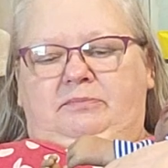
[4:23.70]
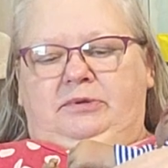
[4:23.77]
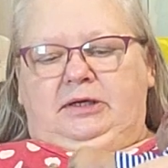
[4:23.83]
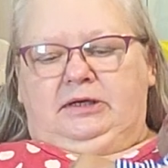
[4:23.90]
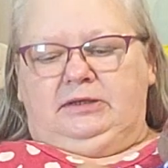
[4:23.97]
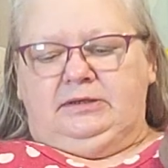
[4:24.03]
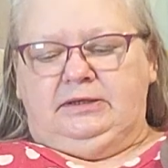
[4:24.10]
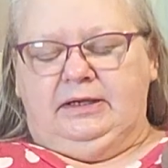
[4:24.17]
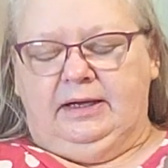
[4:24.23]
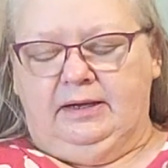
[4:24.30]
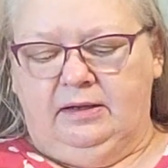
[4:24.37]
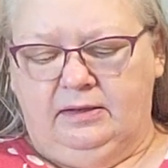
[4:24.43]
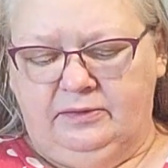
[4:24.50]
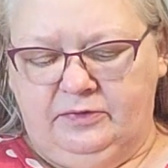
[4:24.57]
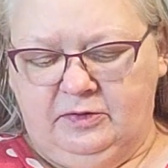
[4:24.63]
But,
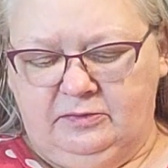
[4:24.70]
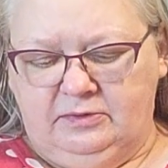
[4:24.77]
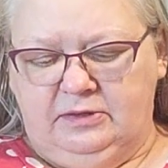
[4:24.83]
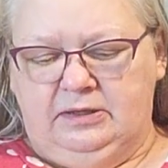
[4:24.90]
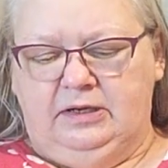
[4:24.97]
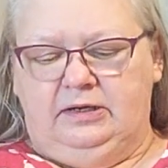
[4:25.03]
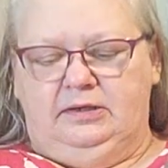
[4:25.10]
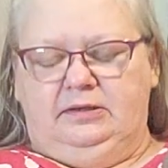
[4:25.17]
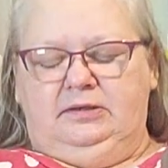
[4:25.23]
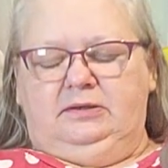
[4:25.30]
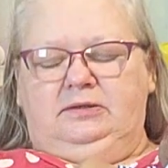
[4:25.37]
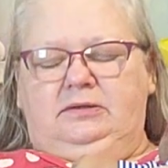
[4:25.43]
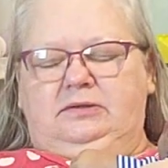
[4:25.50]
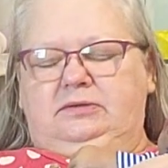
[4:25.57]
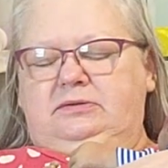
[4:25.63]
yeah, the
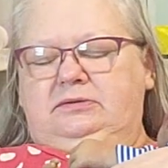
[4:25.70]
uh,